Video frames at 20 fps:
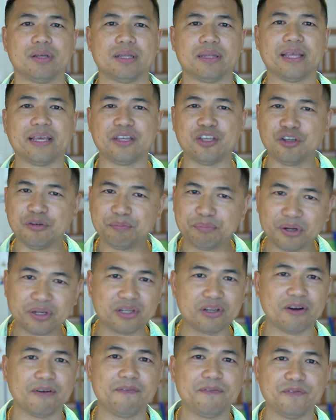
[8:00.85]
that you
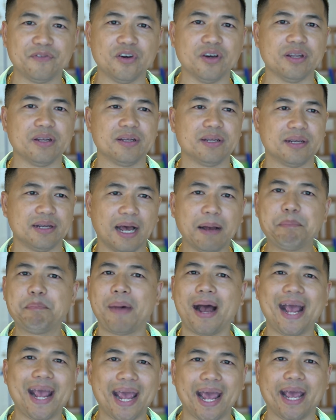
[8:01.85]
put your foot up
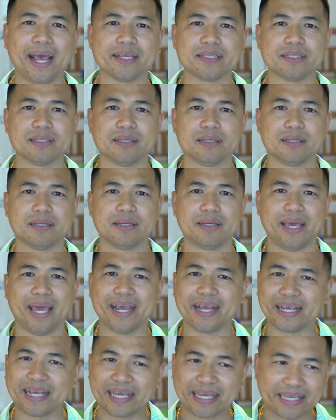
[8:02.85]
my ass
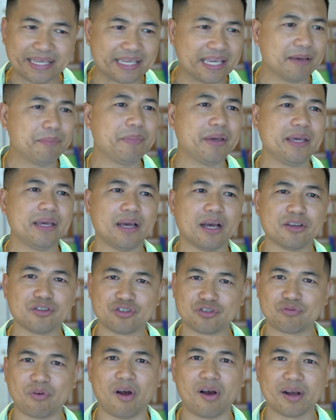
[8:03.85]
and give me a
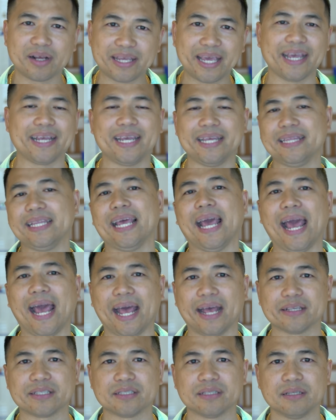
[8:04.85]
strong kick in the
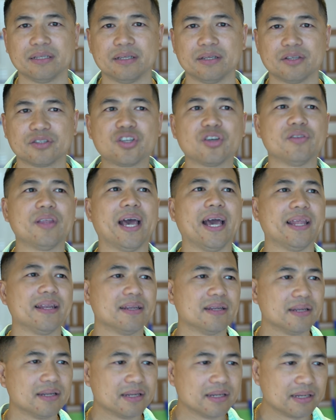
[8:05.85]
ass so
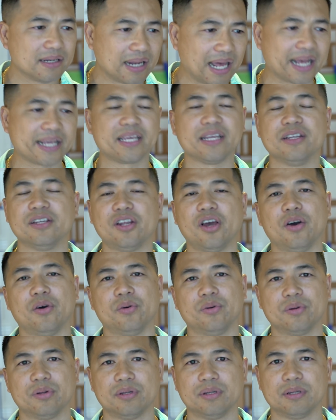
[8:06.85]
that I can
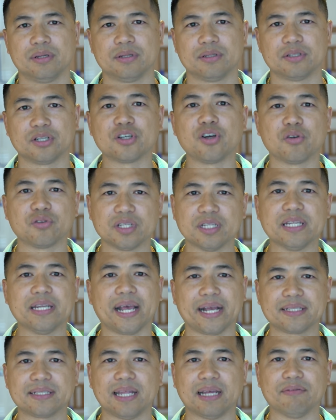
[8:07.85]
know to go to the
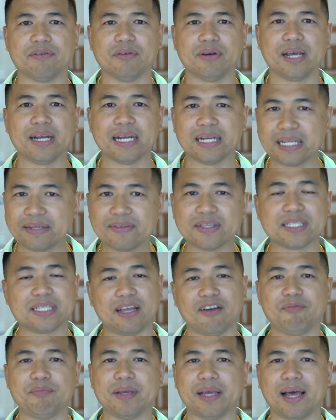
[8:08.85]
next level and leave this
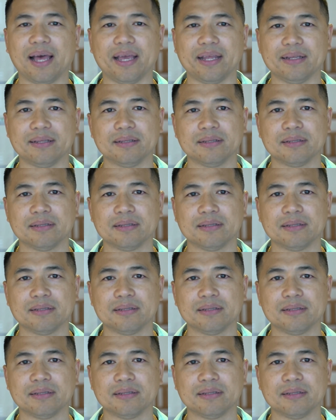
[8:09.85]
stuff behind.